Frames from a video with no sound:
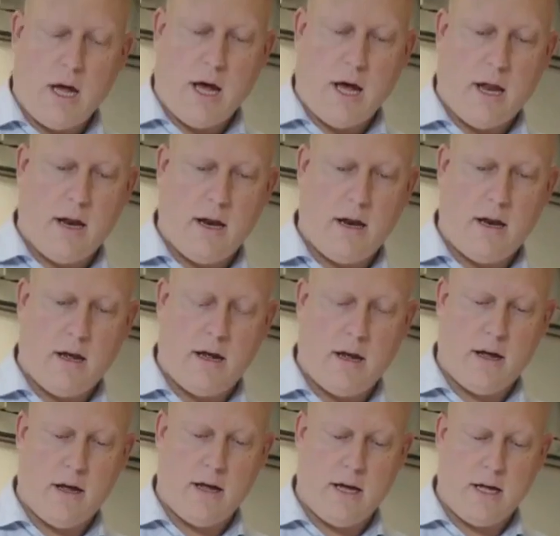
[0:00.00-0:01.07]
and
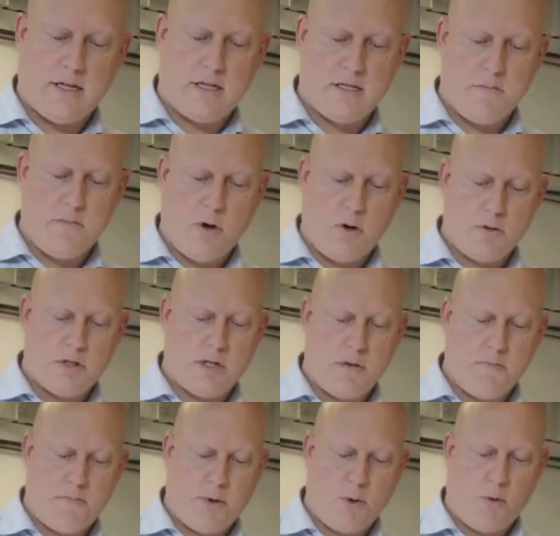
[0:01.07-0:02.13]
it's the most
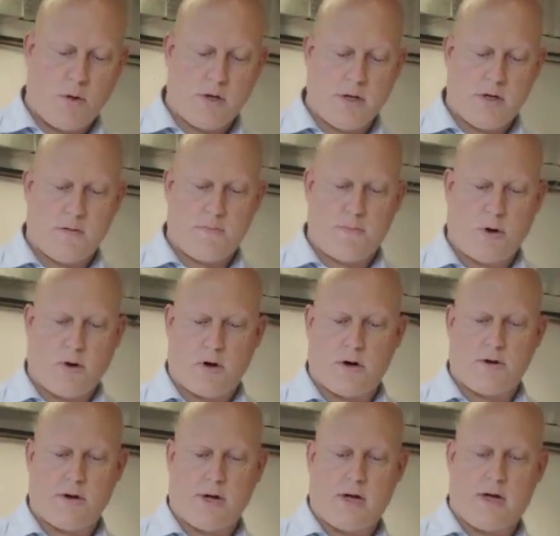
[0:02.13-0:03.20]
important
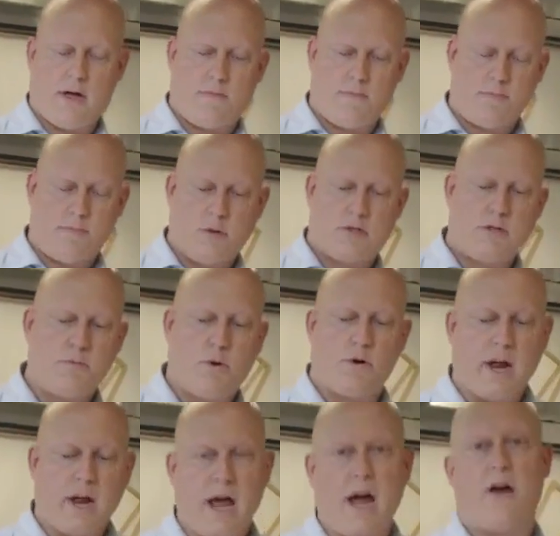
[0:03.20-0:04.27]
most
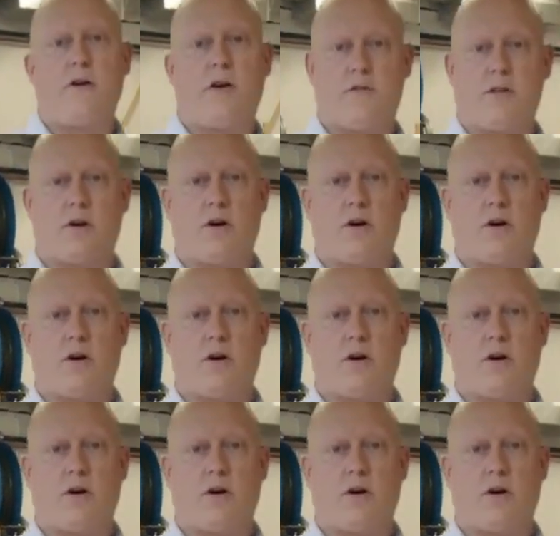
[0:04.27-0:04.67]
important area of the